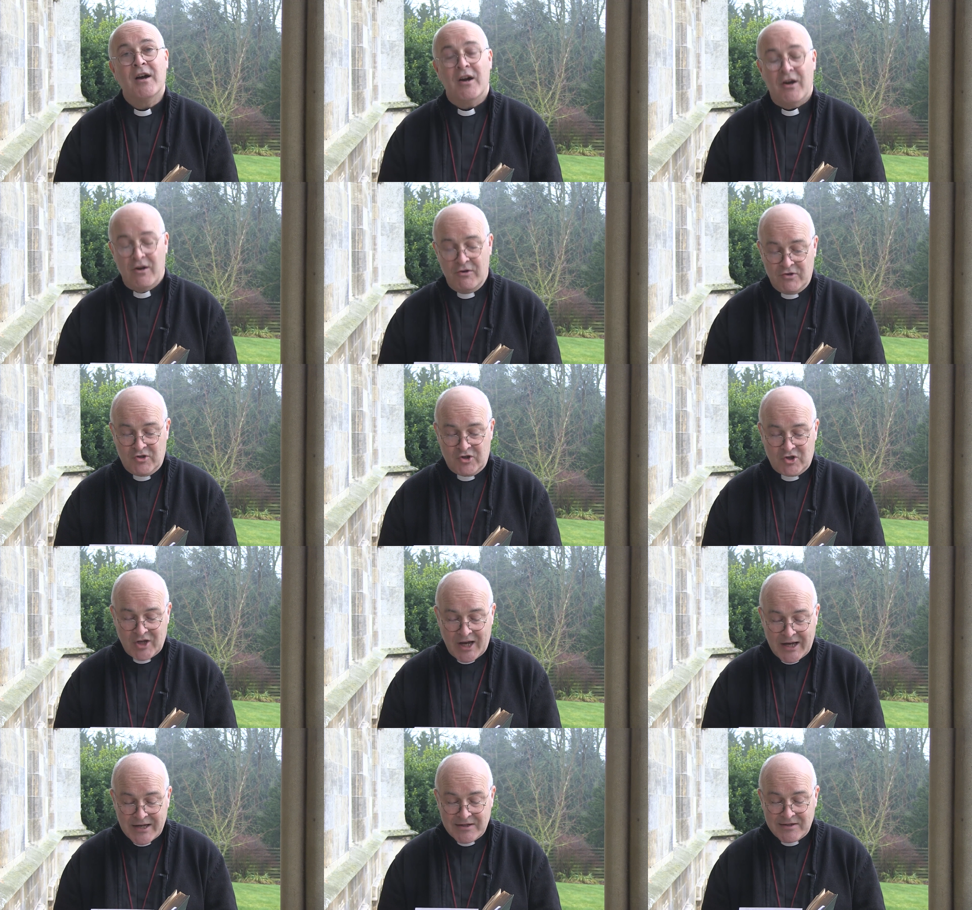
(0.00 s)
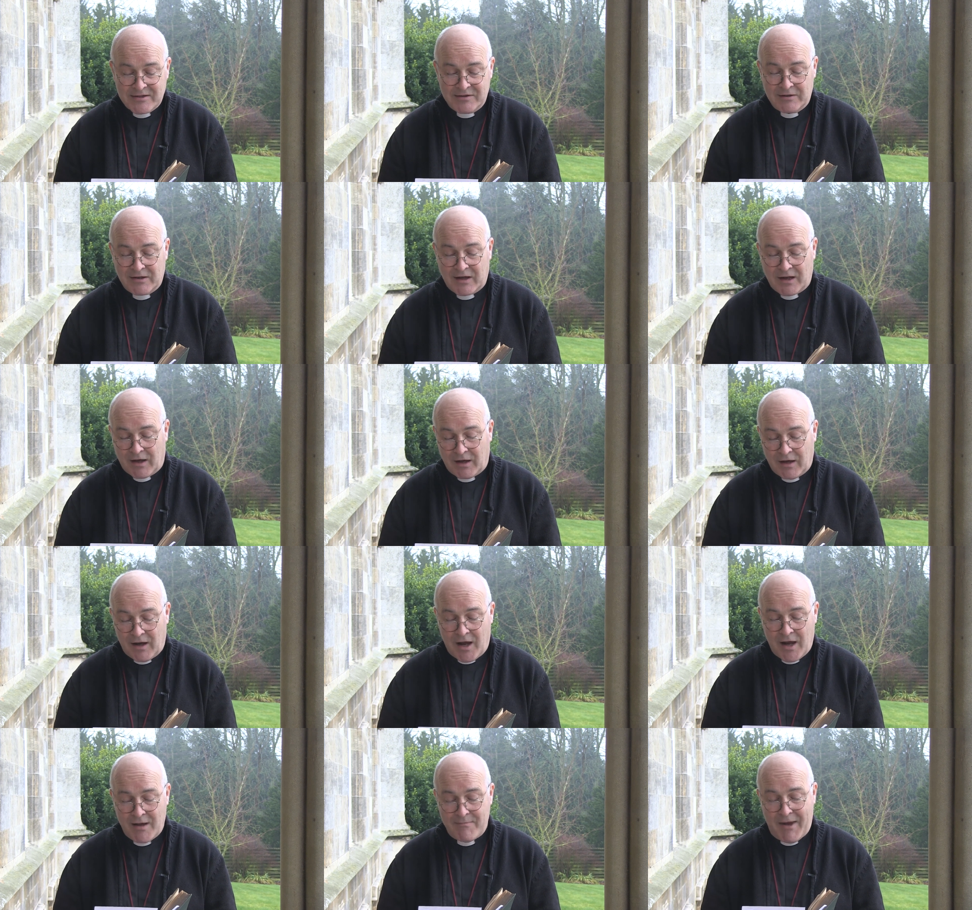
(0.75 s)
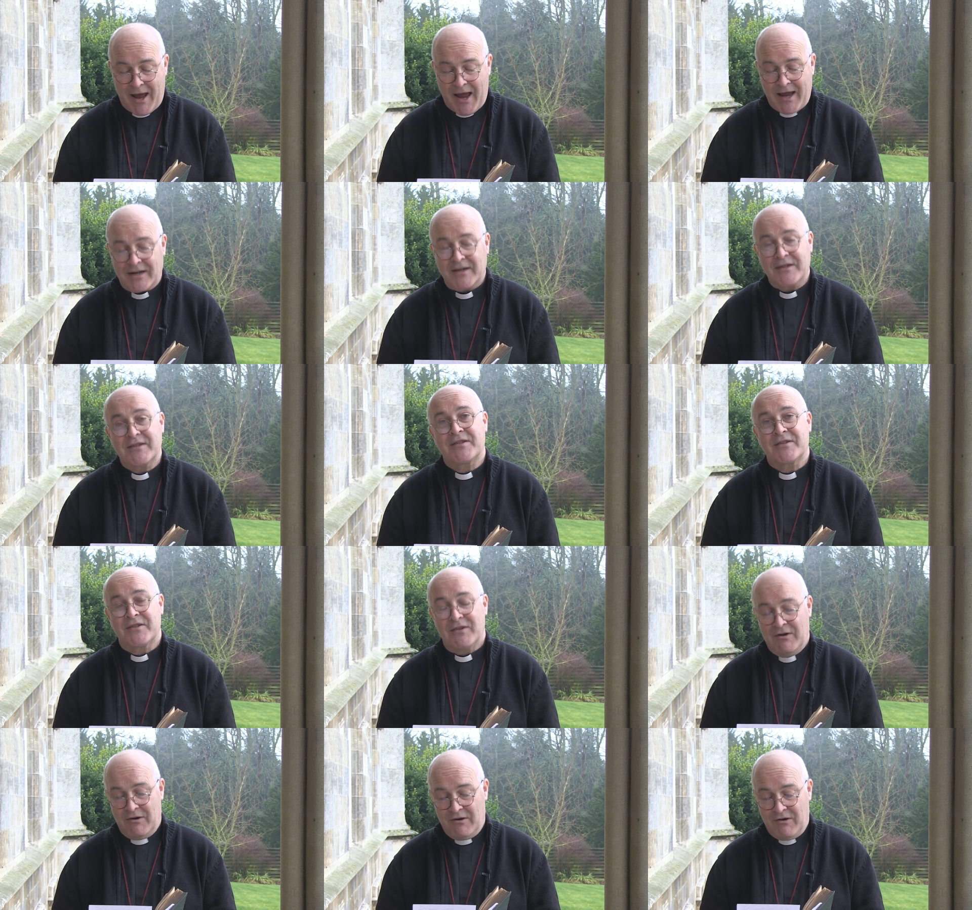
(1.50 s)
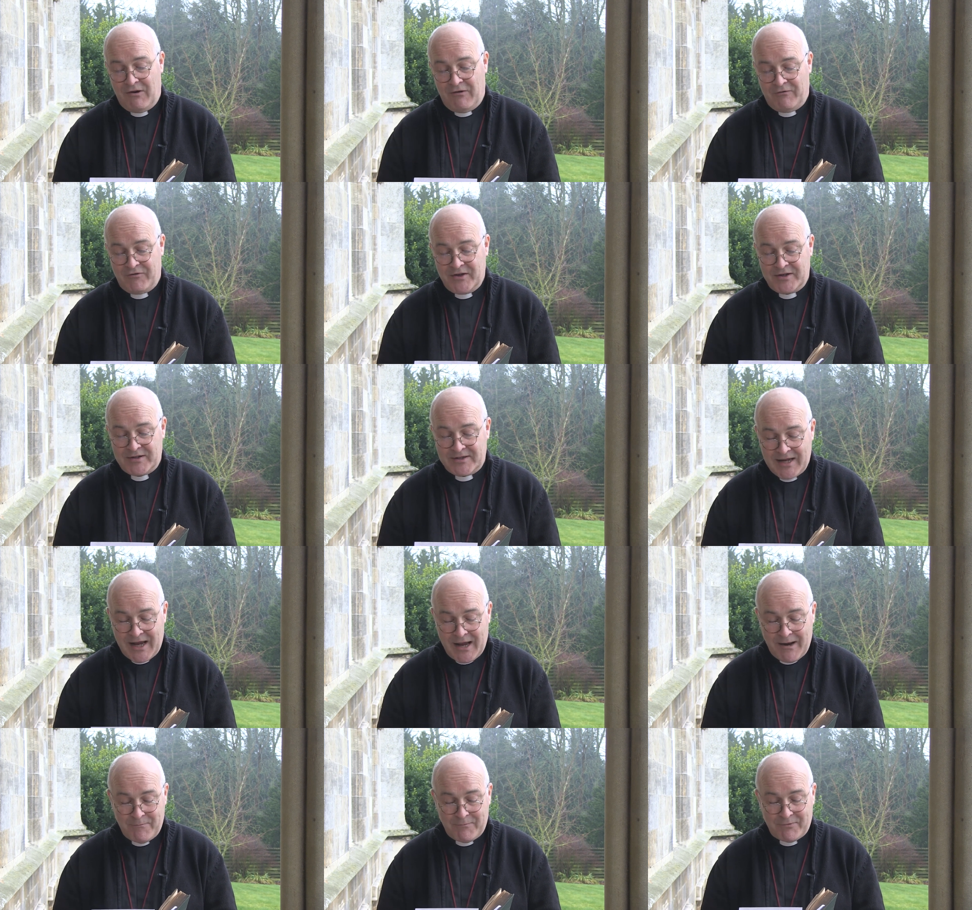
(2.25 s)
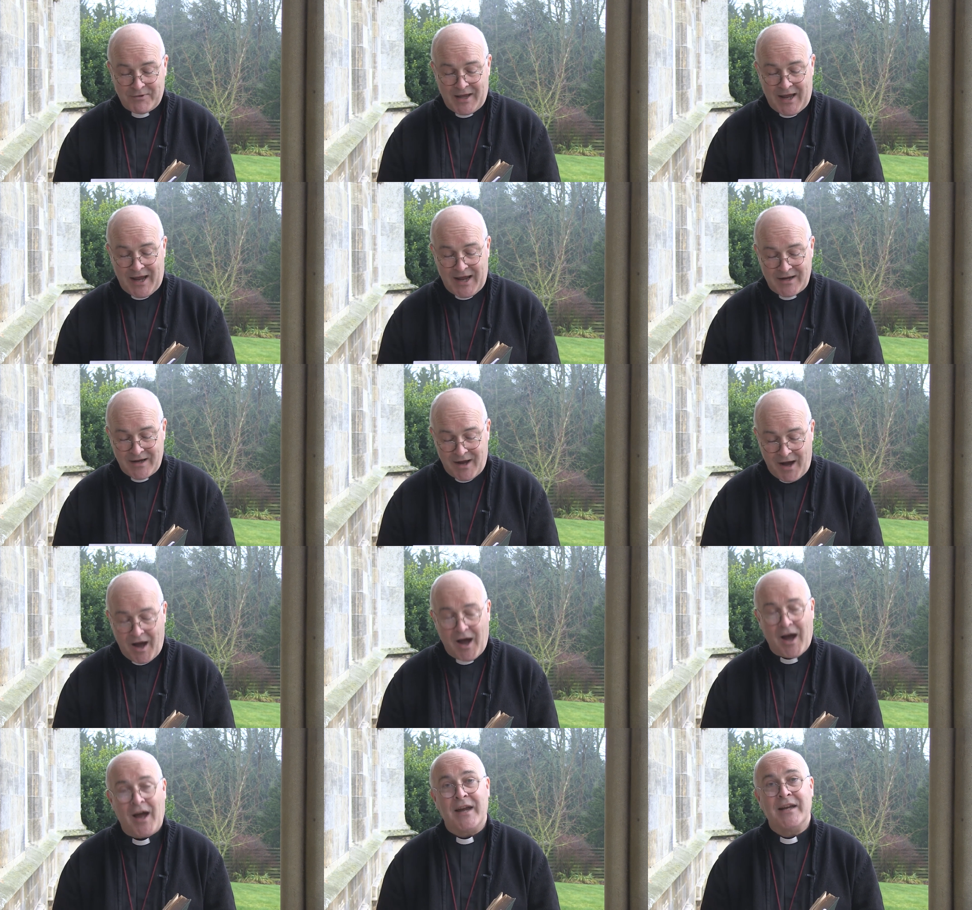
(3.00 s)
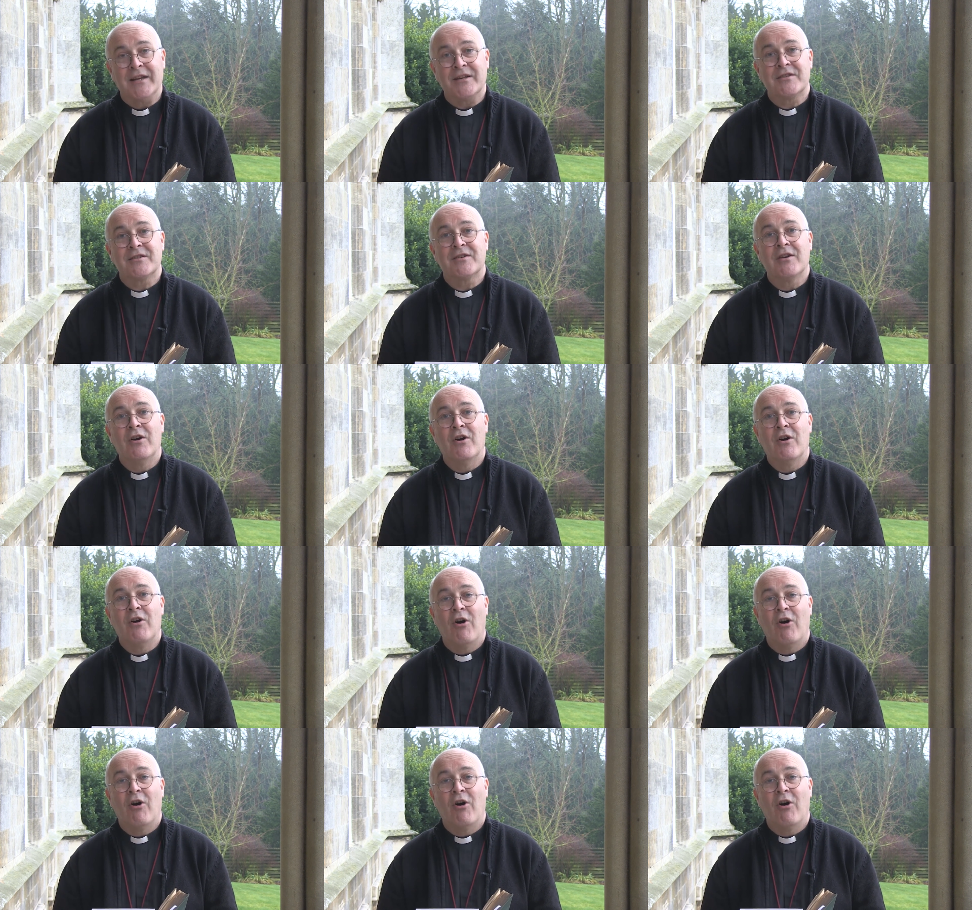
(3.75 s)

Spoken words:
O gentle climax of the depth and height